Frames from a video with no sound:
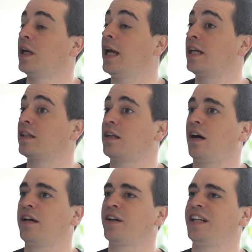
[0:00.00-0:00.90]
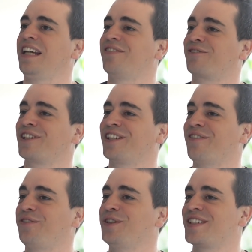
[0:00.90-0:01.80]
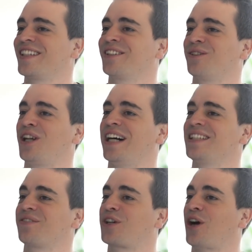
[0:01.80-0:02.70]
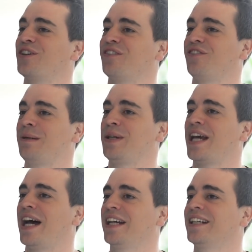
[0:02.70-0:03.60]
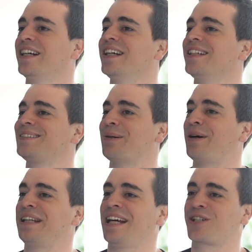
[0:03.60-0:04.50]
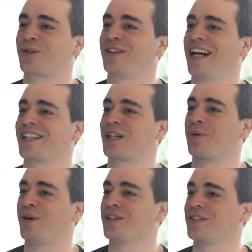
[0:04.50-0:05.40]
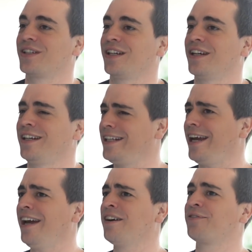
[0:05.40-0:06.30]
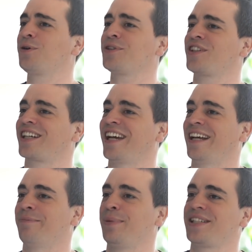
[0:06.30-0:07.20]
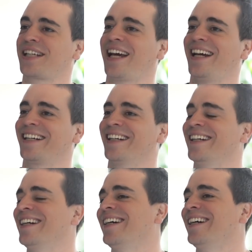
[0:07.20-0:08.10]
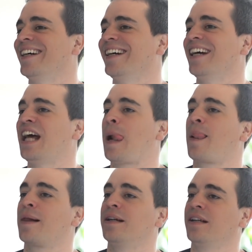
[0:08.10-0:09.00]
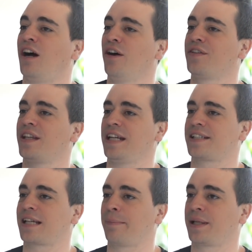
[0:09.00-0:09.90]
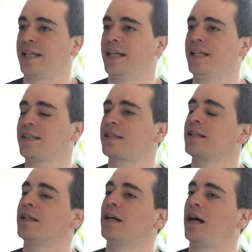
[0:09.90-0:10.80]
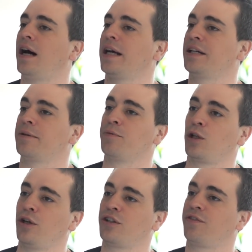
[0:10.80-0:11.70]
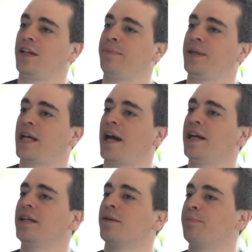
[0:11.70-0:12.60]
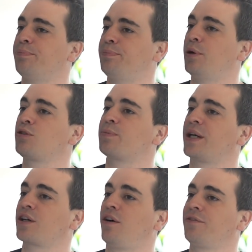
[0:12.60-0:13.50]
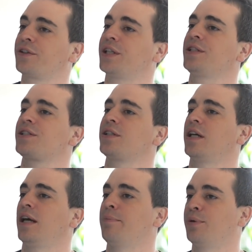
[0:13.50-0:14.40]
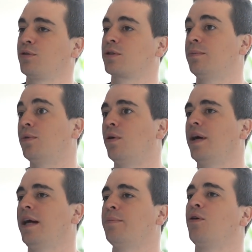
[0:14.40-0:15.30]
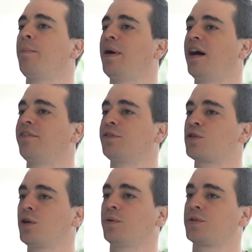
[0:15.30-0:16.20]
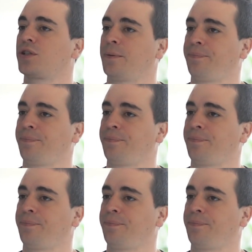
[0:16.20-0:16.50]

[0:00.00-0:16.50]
And I'd only ever written a few single lines of code in VBA, so my natural reaction was, "Yeah, of course I can, piece of cake." Over the next couple of years, I learnt VBA, built my confidence, and built more and more powerful tools.